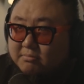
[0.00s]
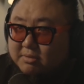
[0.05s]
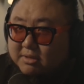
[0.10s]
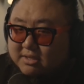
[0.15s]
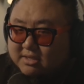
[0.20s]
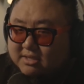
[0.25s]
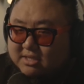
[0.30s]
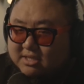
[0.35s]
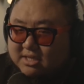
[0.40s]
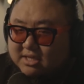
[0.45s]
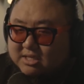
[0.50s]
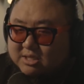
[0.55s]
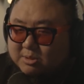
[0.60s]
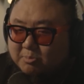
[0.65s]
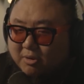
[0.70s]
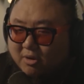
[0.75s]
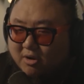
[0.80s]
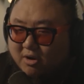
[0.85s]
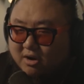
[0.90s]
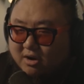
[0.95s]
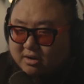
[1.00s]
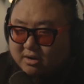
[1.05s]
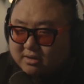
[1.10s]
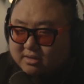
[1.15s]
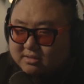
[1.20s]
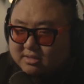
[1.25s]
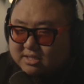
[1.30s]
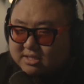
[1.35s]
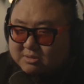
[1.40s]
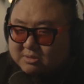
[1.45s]
But this
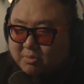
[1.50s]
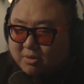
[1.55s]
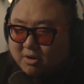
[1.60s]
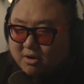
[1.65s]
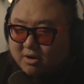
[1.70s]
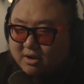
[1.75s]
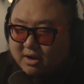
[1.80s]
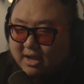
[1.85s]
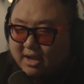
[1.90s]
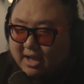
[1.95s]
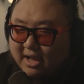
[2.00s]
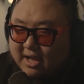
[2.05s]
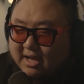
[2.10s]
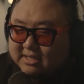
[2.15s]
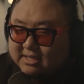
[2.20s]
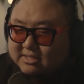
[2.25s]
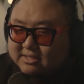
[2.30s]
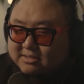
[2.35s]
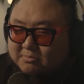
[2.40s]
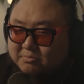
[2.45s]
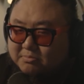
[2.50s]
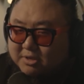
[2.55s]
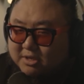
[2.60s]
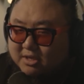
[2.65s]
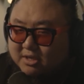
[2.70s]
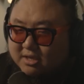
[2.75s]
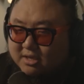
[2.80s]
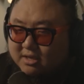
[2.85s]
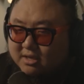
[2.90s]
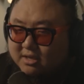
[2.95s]
part has to
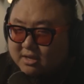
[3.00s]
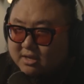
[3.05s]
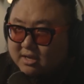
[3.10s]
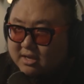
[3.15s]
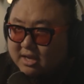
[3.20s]
be